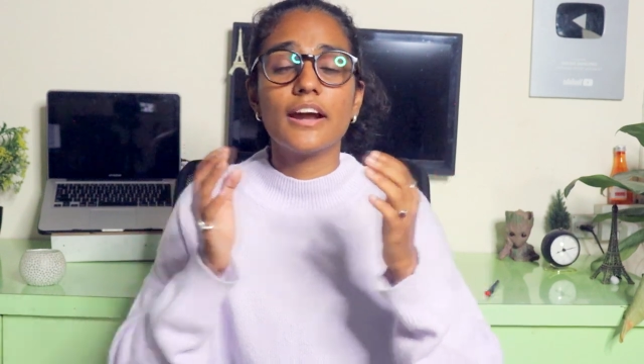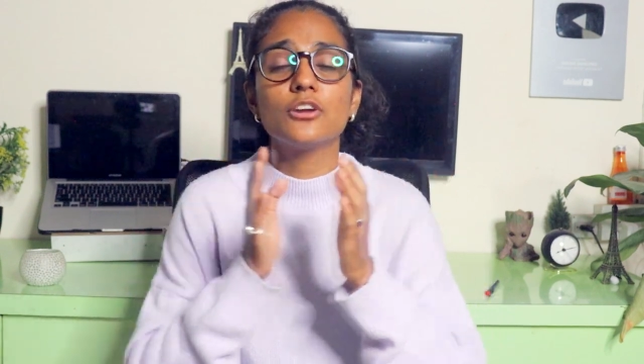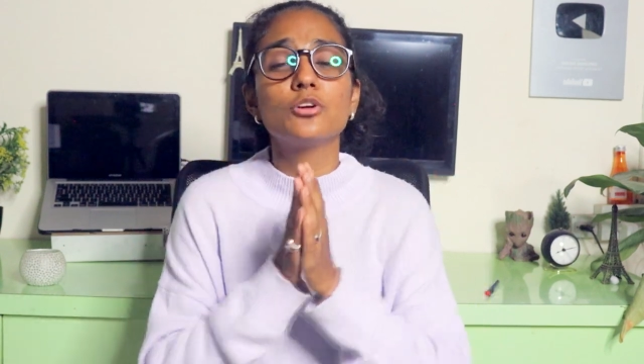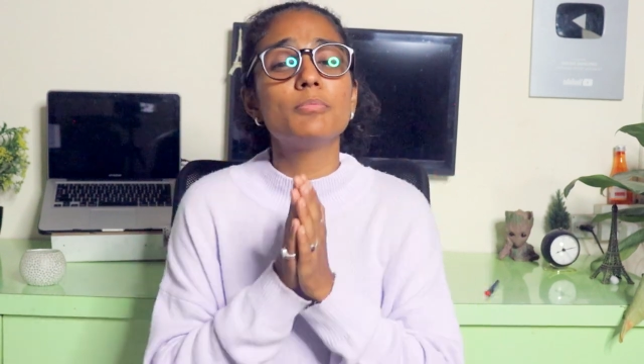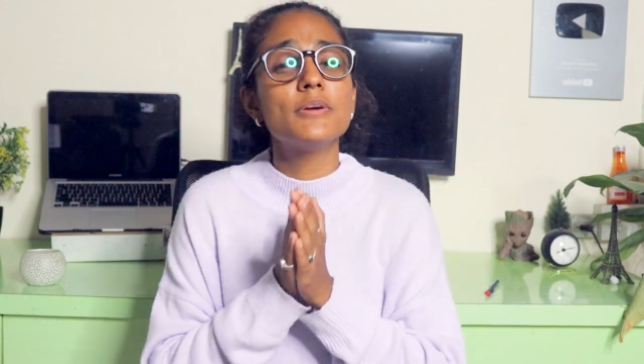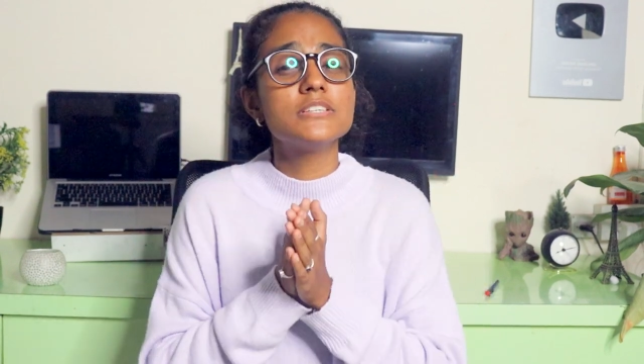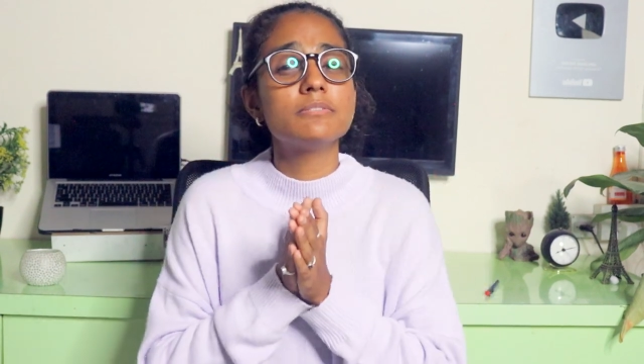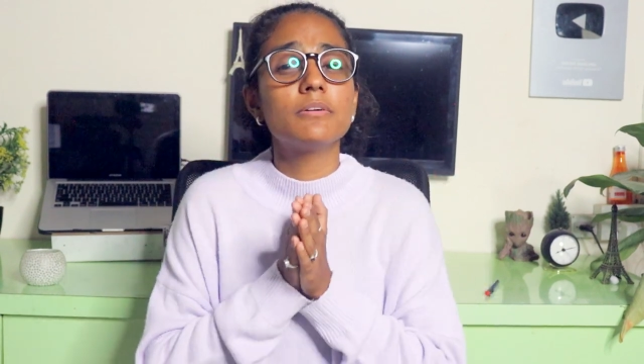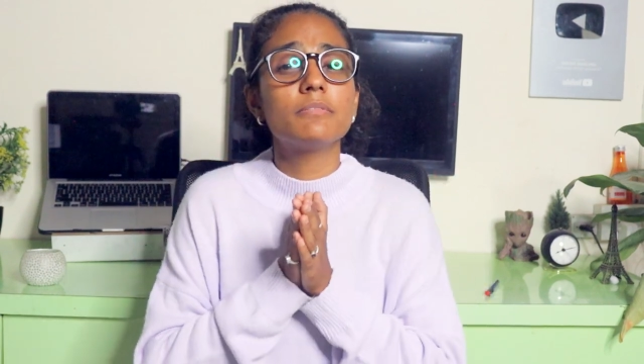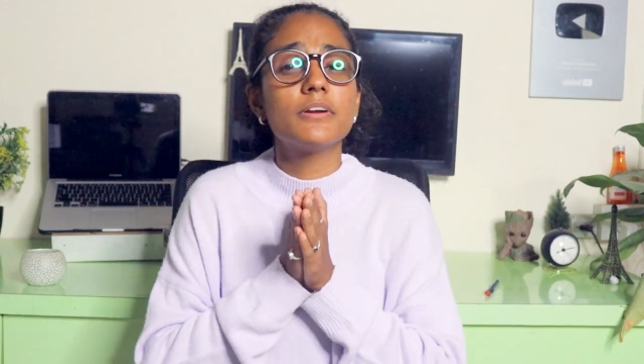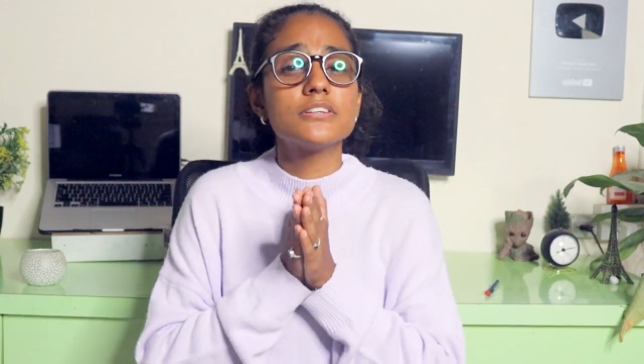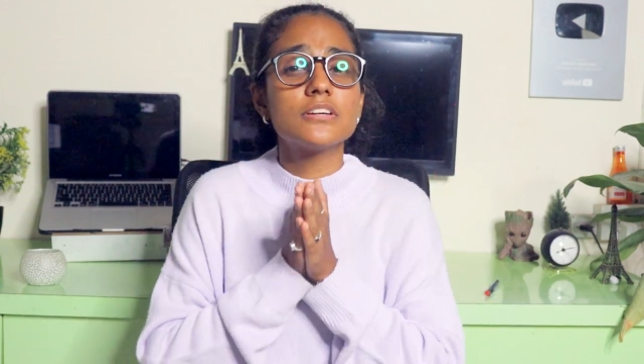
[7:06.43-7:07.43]
UPSC
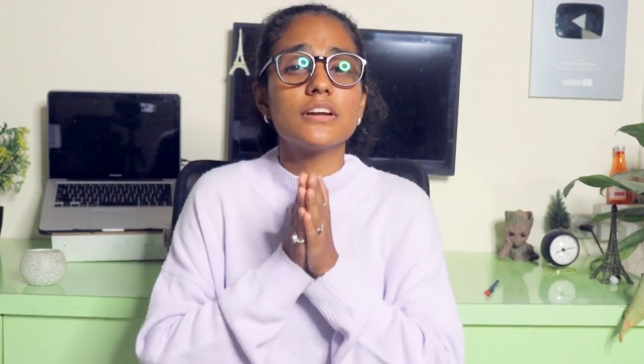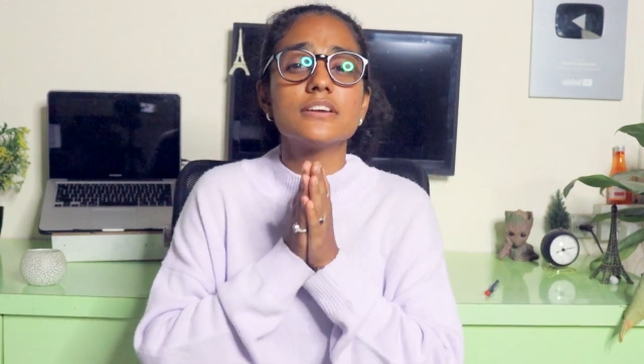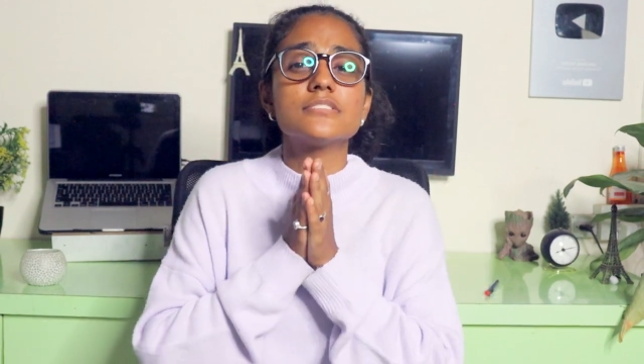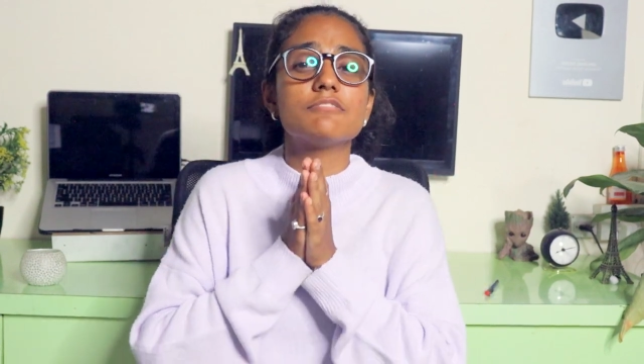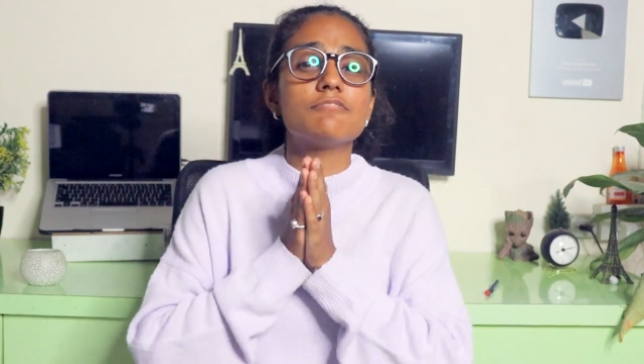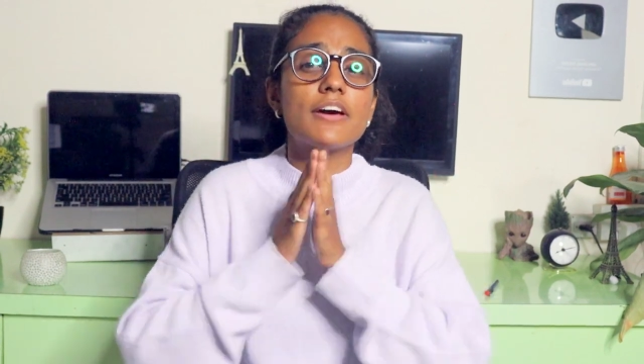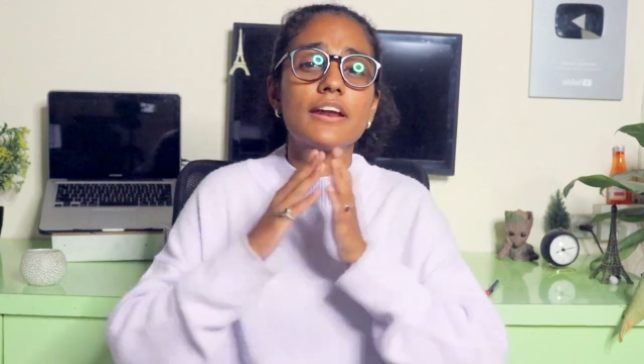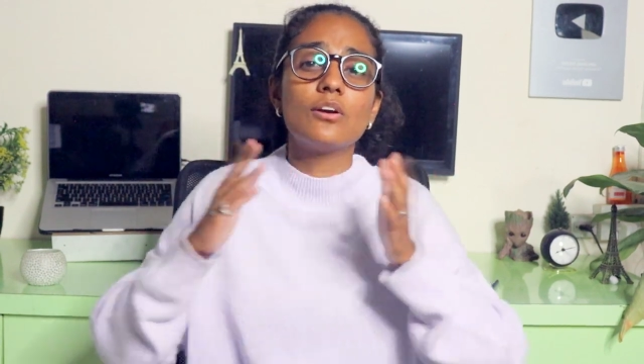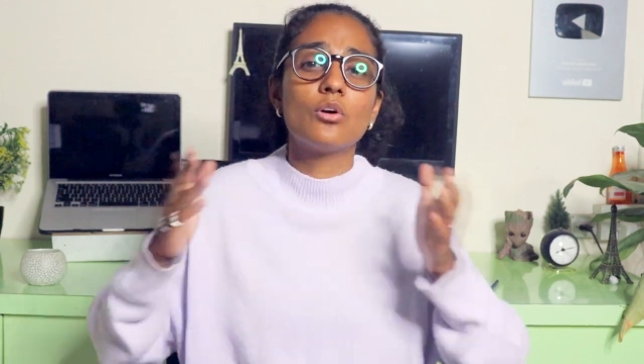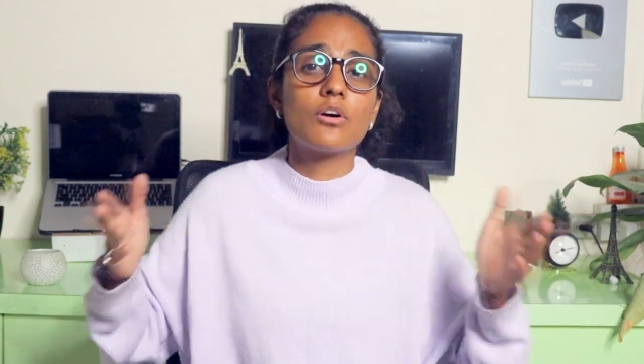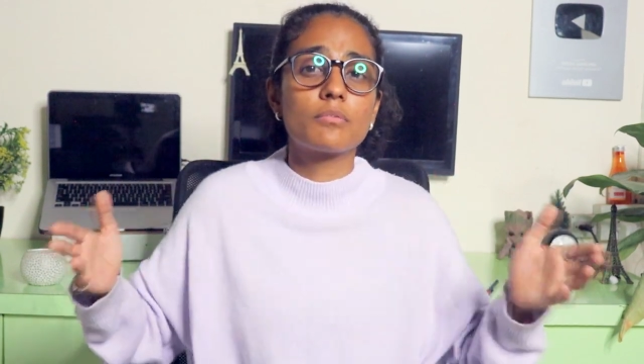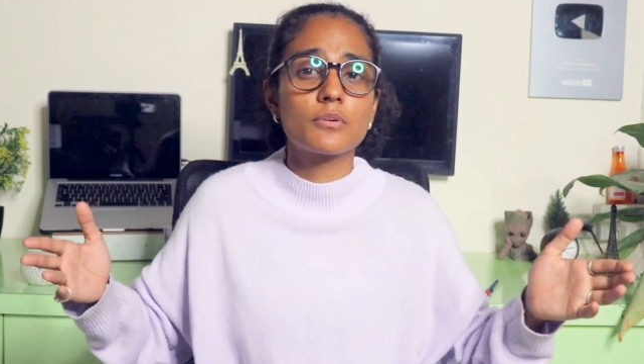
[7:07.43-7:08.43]
preparation is a very
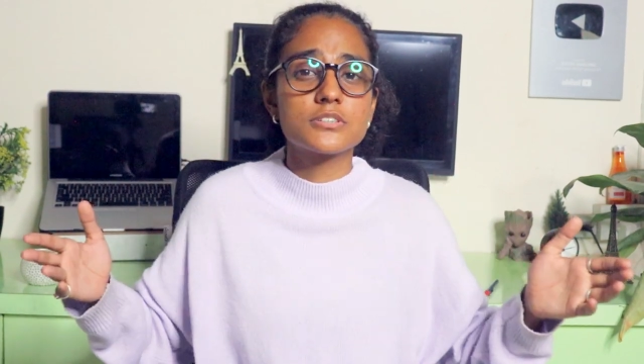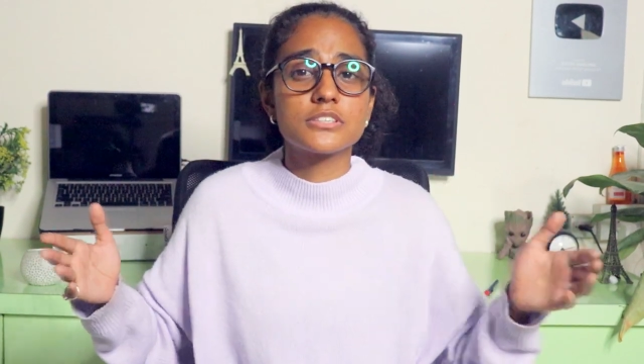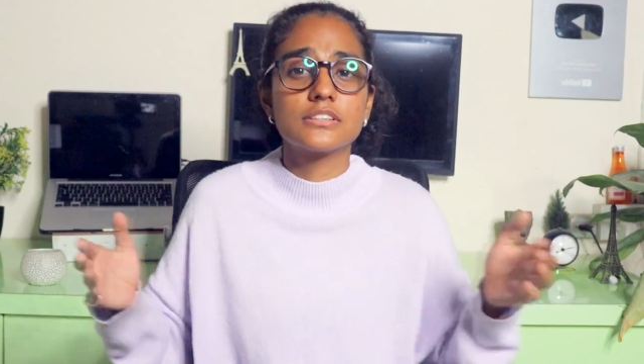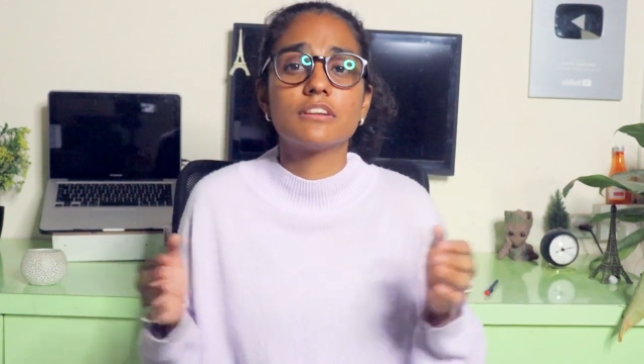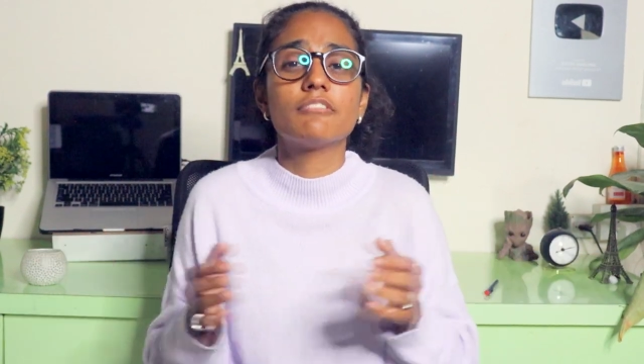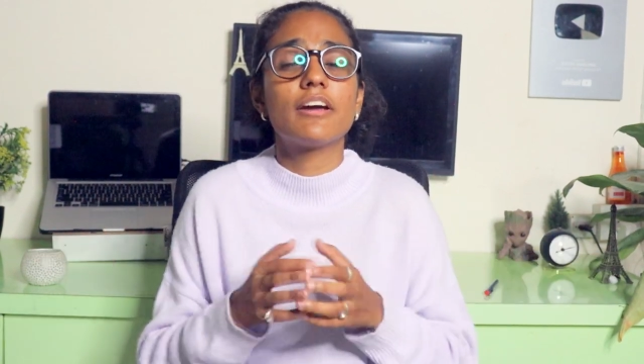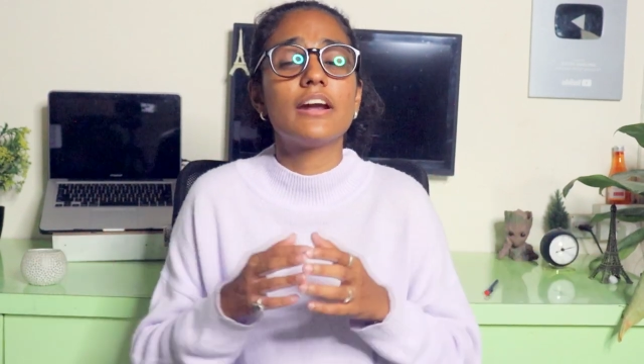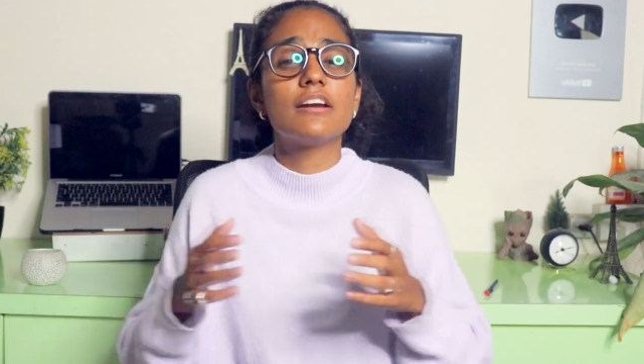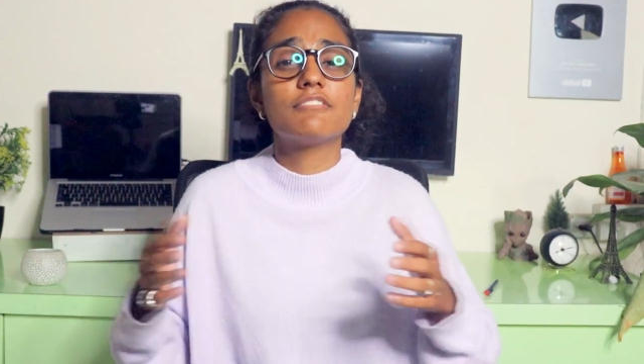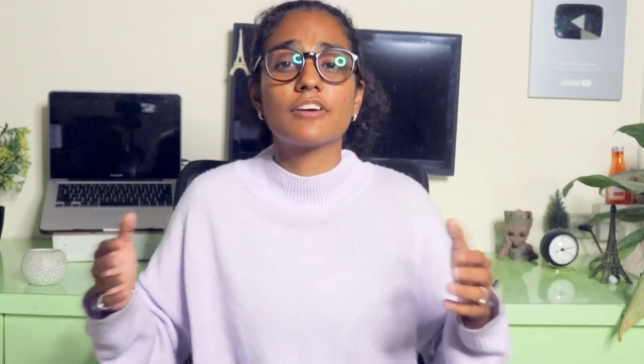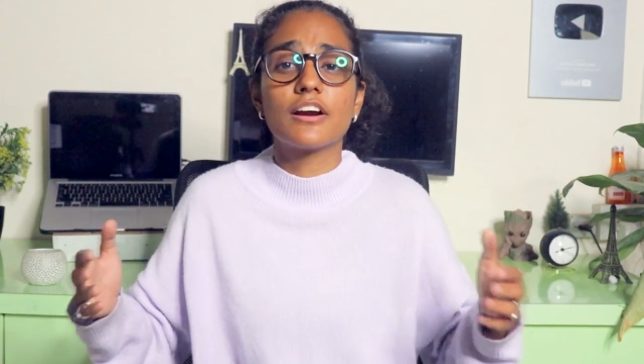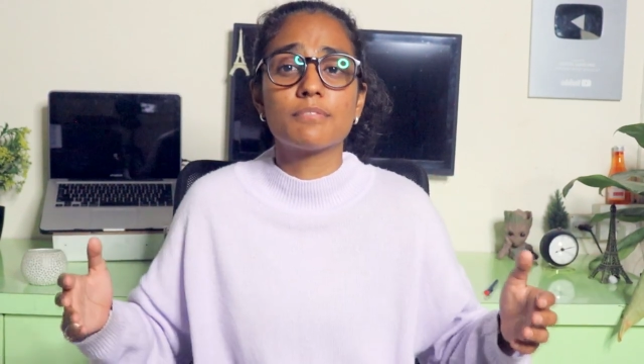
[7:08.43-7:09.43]
long process, it's a very
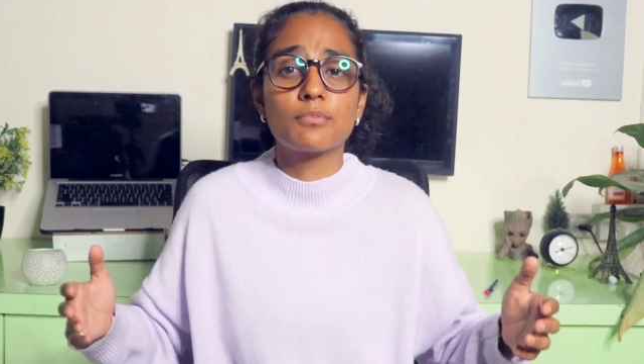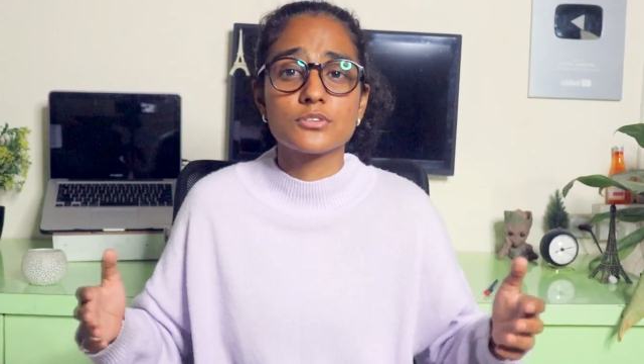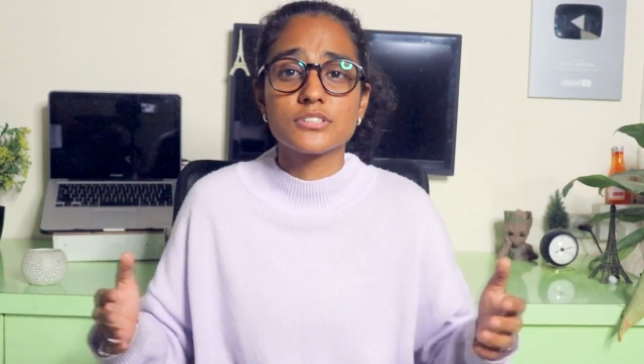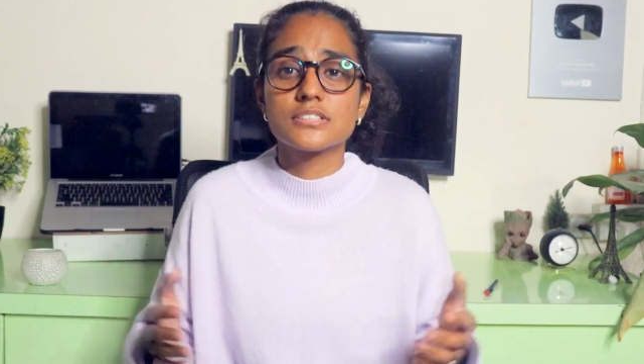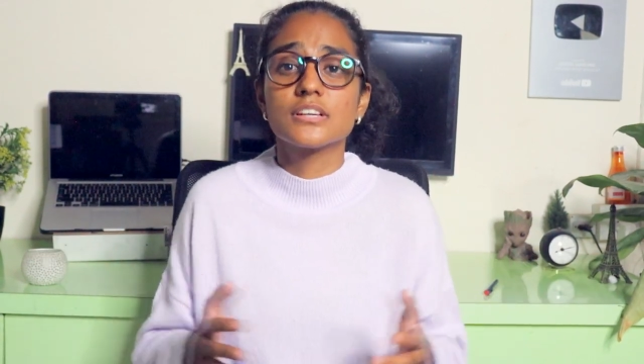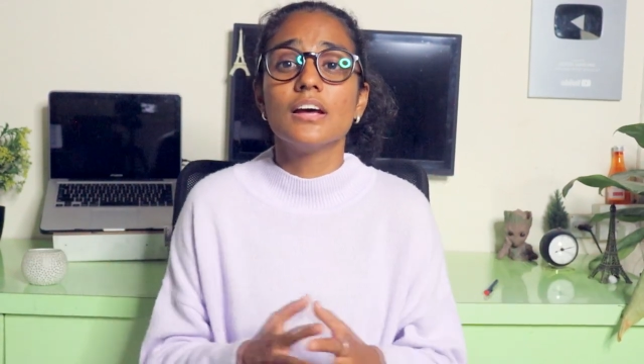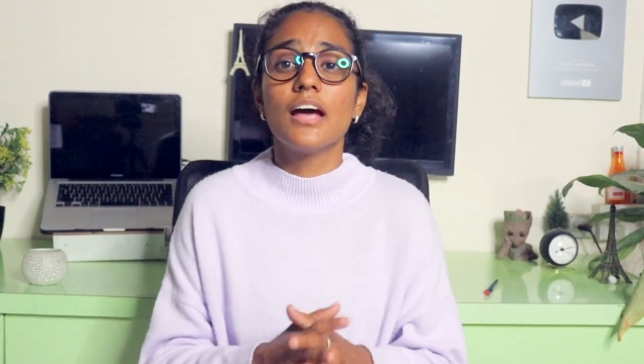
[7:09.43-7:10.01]
difficult process,